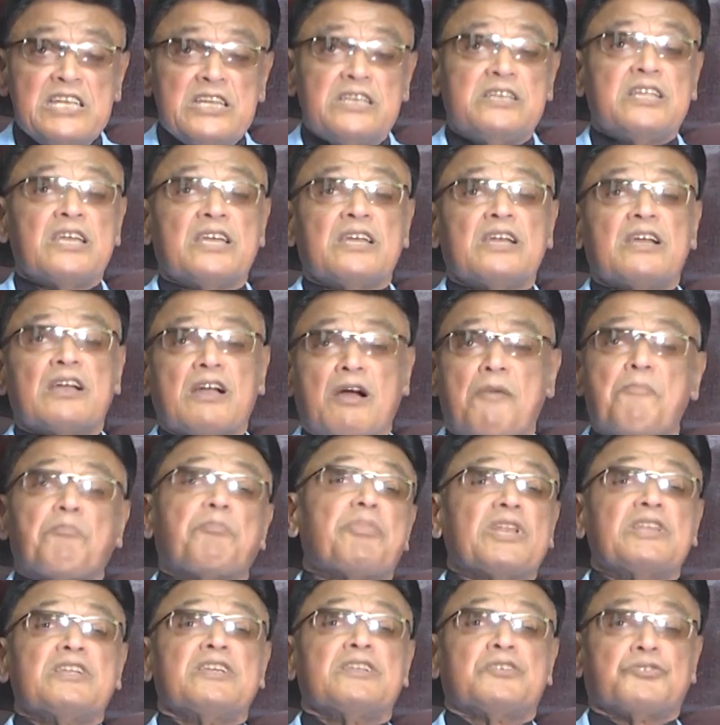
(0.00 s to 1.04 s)
leading
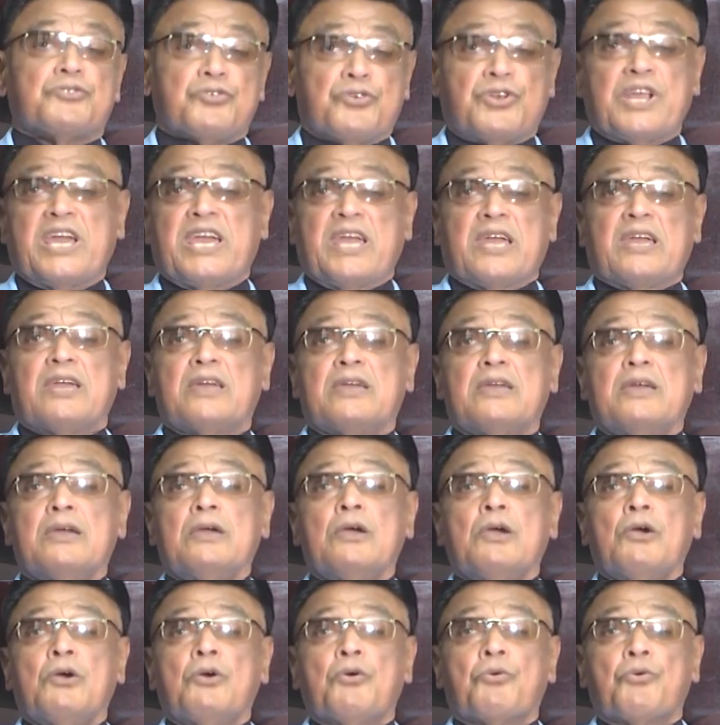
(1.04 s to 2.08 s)
company today.
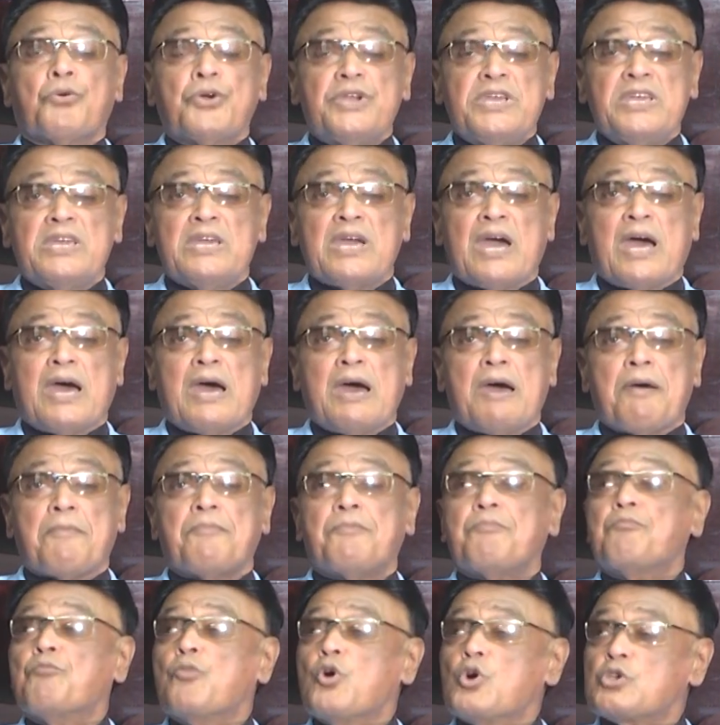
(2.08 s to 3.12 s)
We have
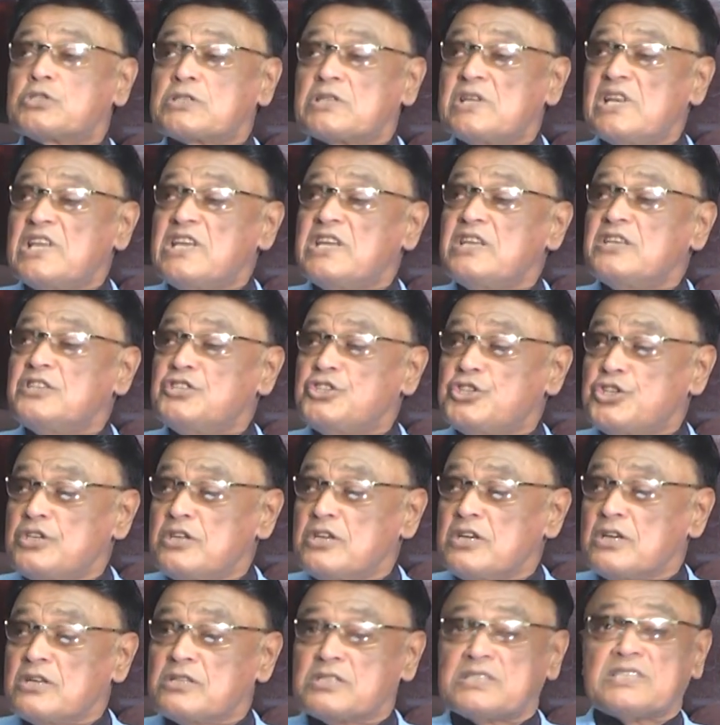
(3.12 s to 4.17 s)
mostly
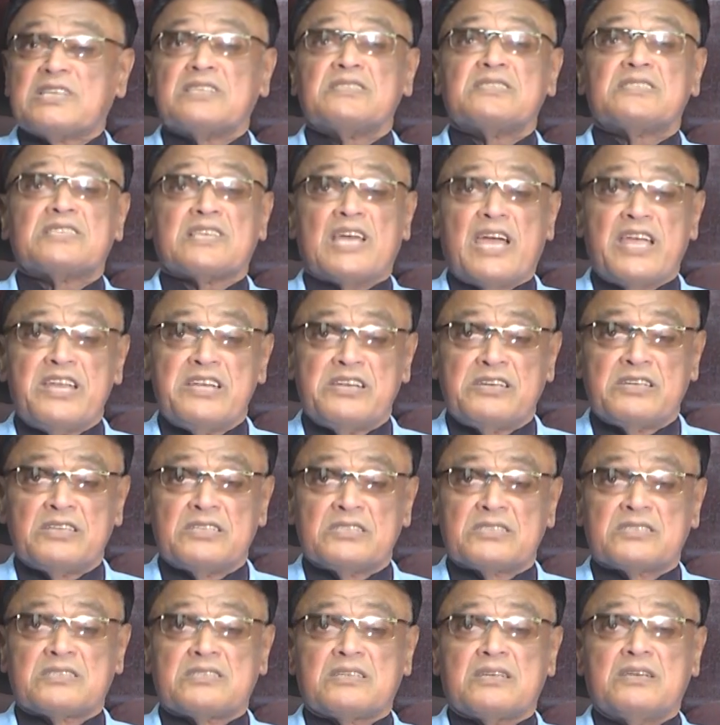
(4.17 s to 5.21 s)
engineers and
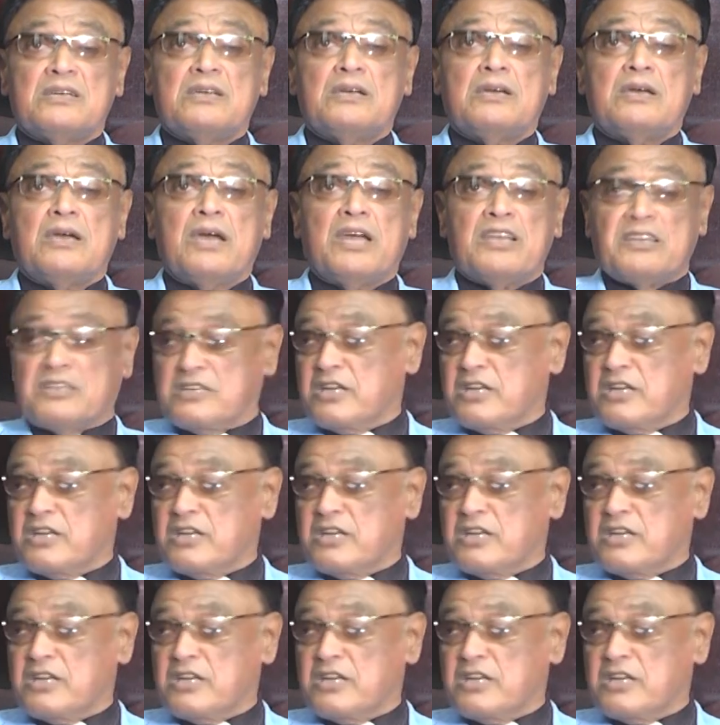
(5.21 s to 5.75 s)
scientists and